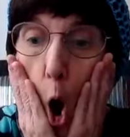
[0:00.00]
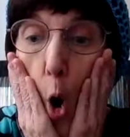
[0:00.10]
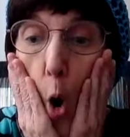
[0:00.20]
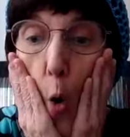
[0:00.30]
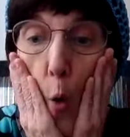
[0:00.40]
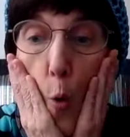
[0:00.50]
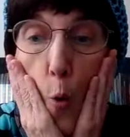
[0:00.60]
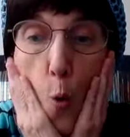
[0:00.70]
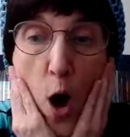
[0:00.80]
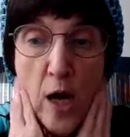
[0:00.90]

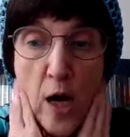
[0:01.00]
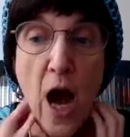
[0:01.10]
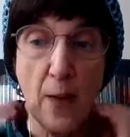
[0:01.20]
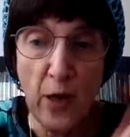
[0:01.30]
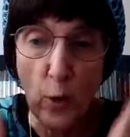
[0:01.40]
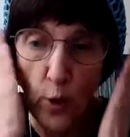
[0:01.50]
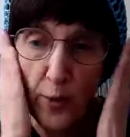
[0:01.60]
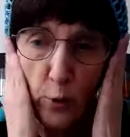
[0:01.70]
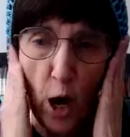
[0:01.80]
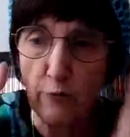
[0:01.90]
oh, I mean,
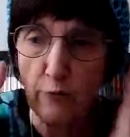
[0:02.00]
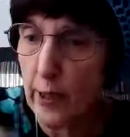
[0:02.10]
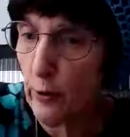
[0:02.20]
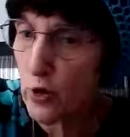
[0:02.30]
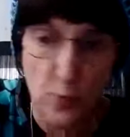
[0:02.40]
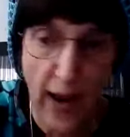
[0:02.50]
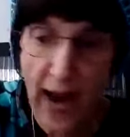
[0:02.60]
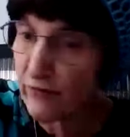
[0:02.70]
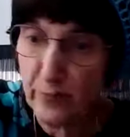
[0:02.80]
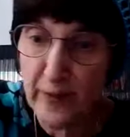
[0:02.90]
we brought records
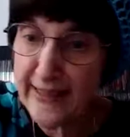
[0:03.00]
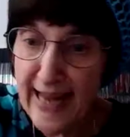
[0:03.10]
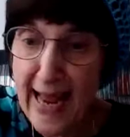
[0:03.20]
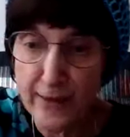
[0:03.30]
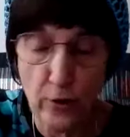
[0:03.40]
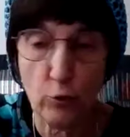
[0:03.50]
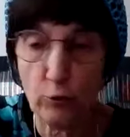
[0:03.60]
back from the dead.